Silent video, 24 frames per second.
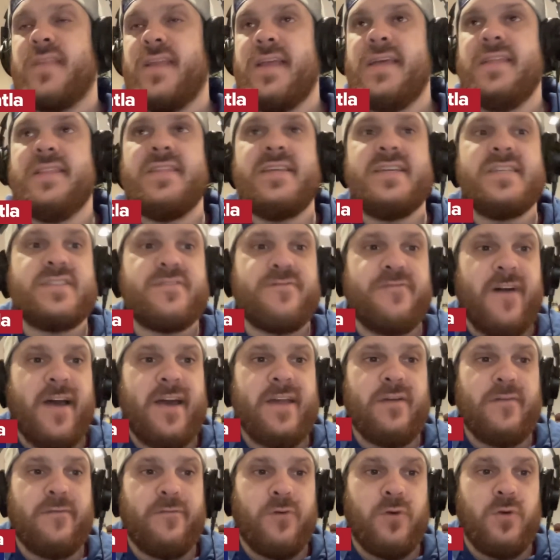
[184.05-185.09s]
In these
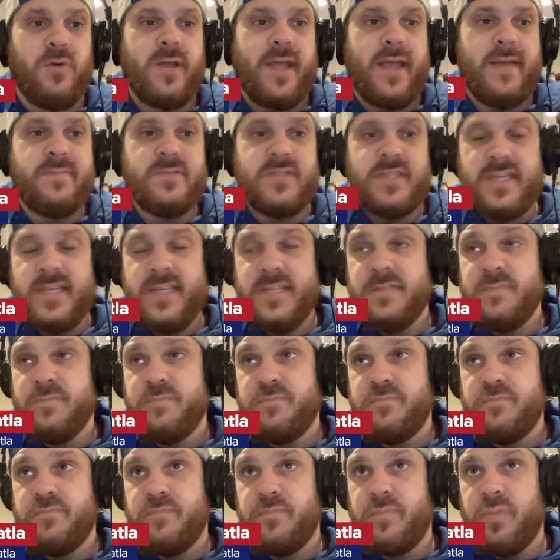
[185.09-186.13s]
final four games, he's
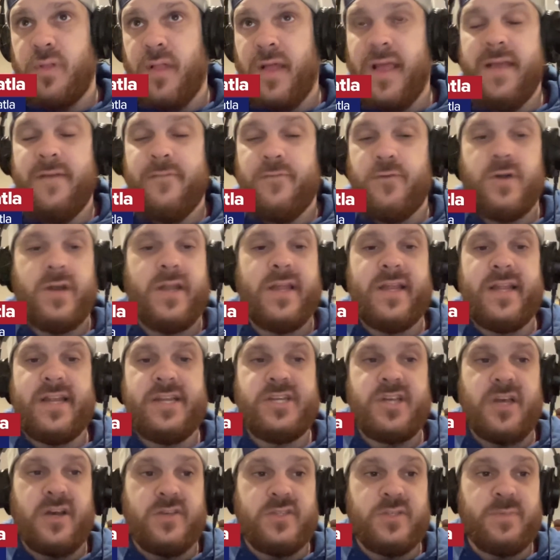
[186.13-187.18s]
playing for an
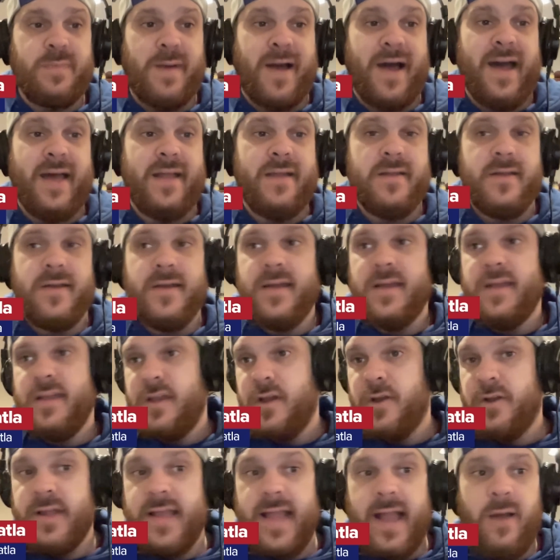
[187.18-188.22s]
NHL spot.
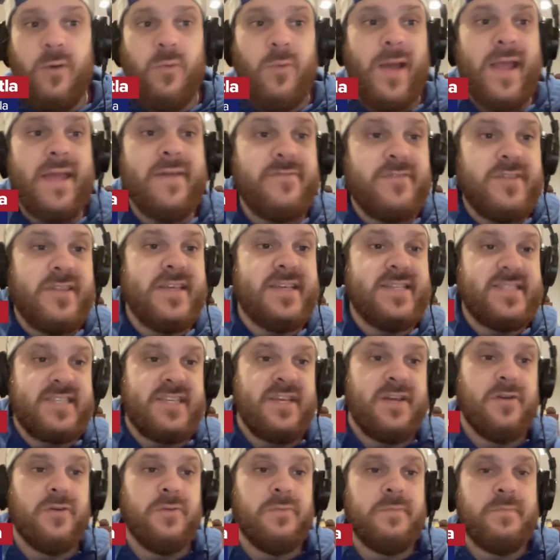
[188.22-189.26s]
He already got waived this
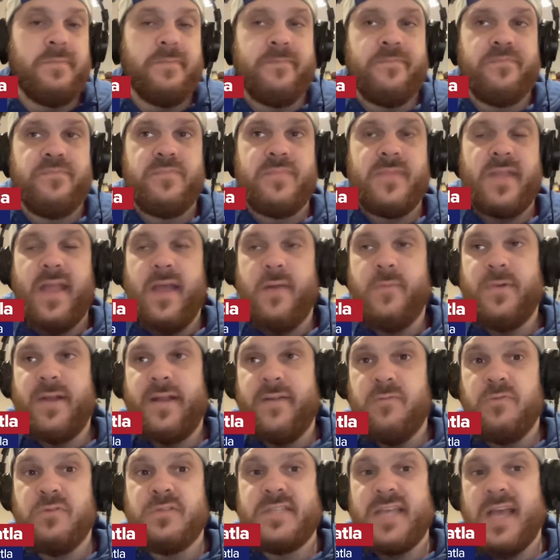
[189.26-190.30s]
year. And when
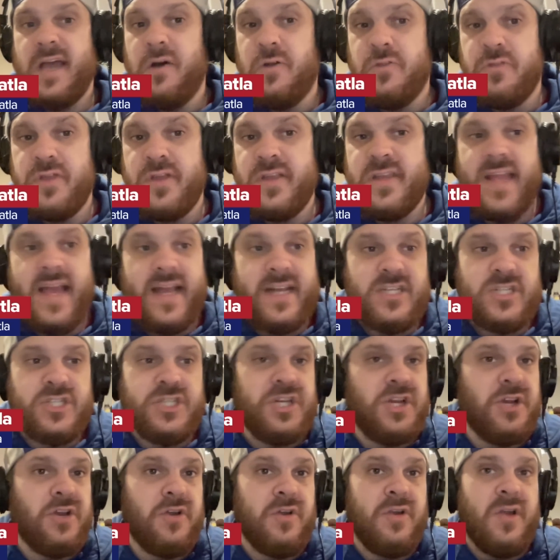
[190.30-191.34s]
everyone's healthy
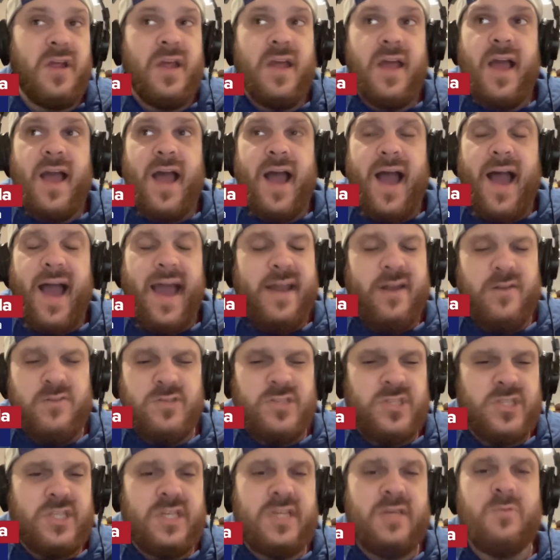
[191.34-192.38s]
next year, I
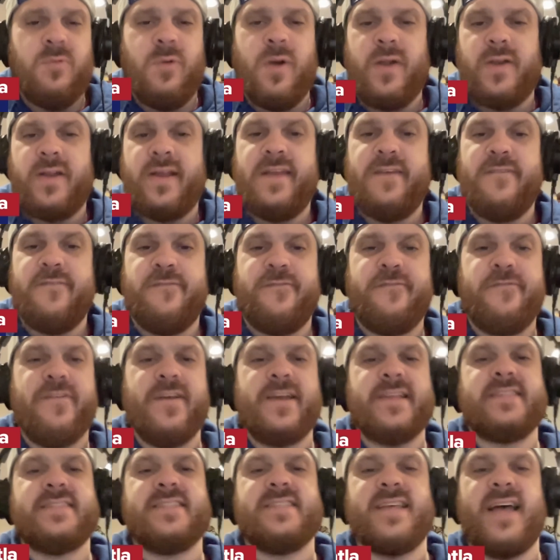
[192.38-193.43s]
don't see where he
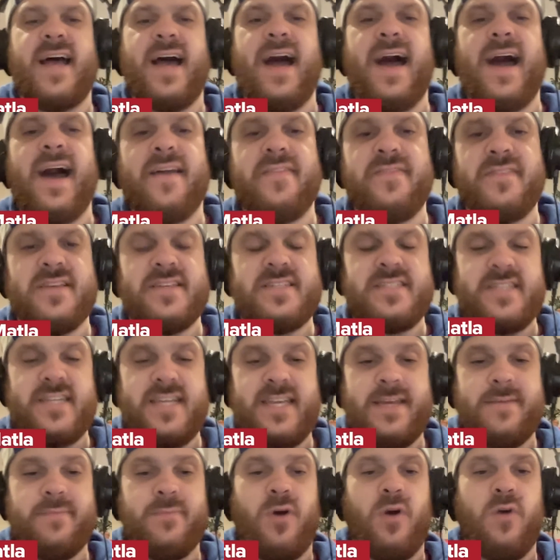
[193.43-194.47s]
fits on this
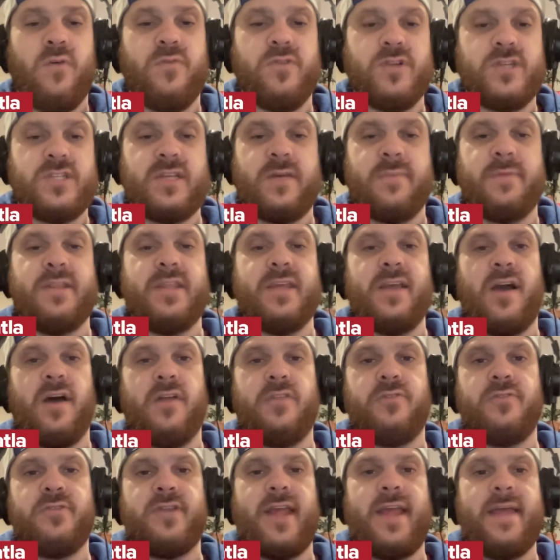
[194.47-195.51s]
team over some of the
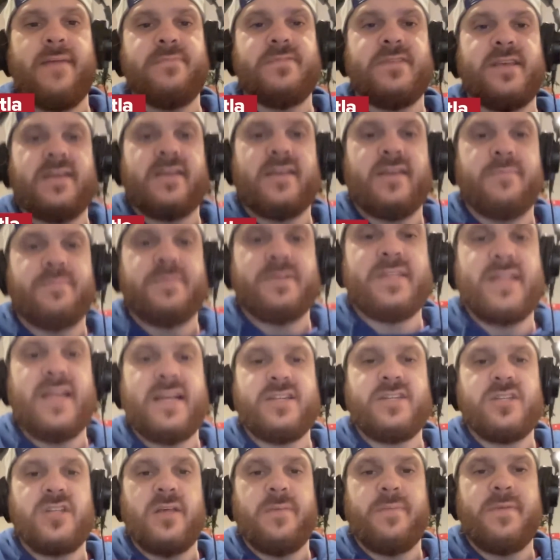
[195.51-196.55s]
other names that could
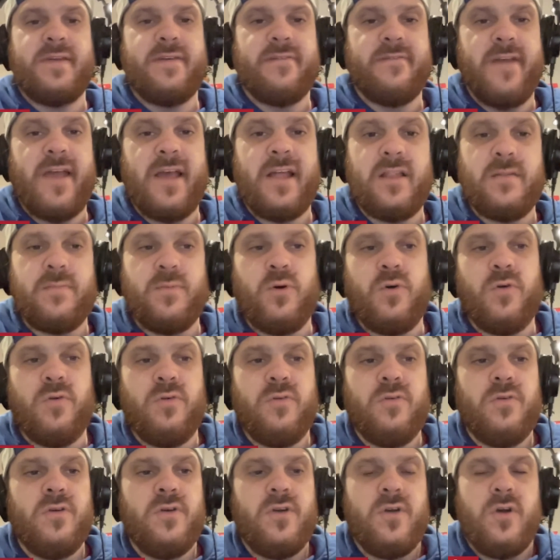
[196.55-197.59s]
potentially be
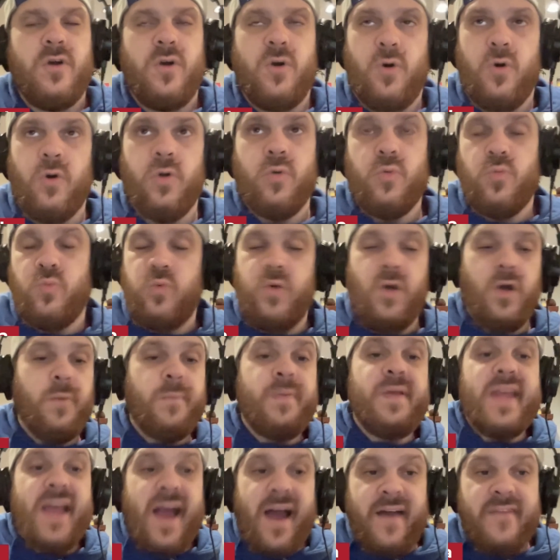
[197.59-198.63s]
available or will
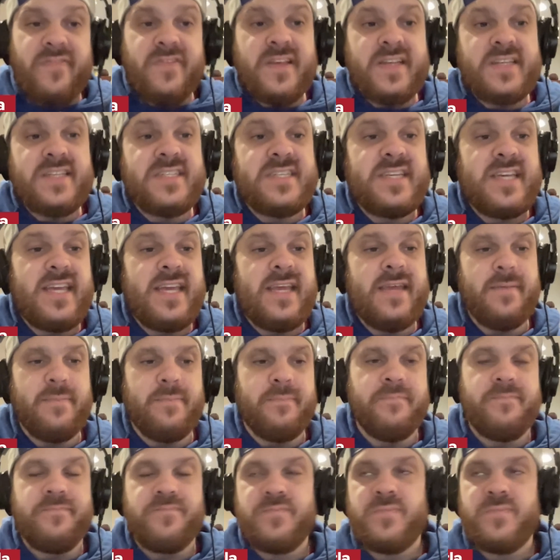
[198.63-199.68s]
be on this team.